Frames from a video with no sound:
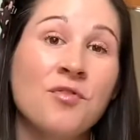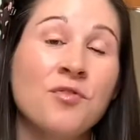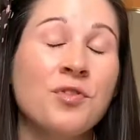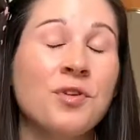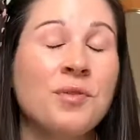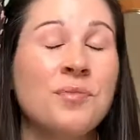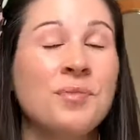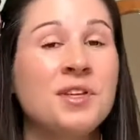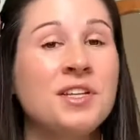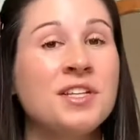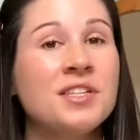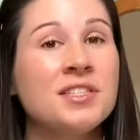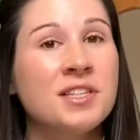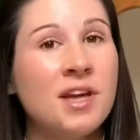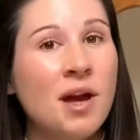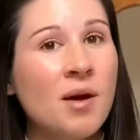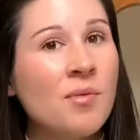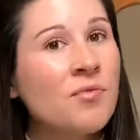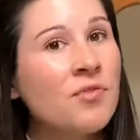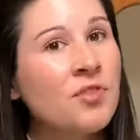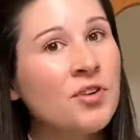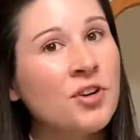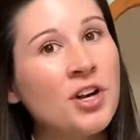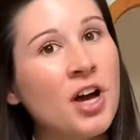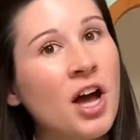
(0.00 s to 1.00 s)
from the
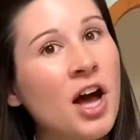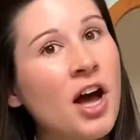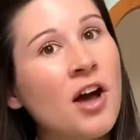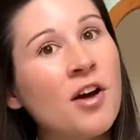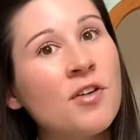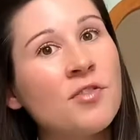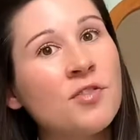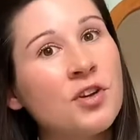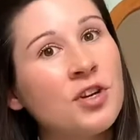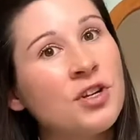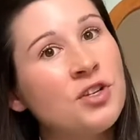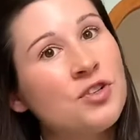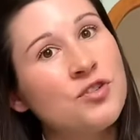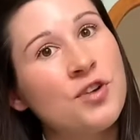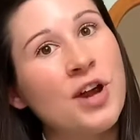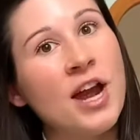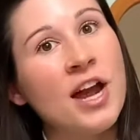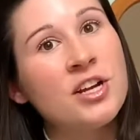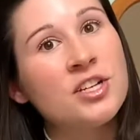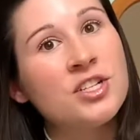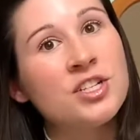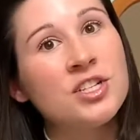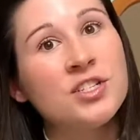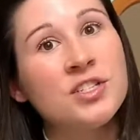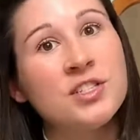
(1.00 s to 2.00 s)
discomfort of
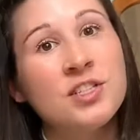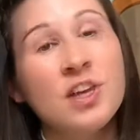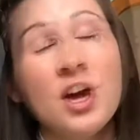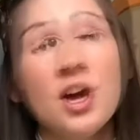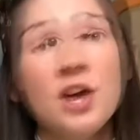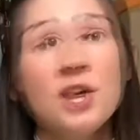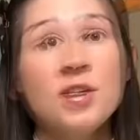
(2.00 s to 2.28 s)
contractions.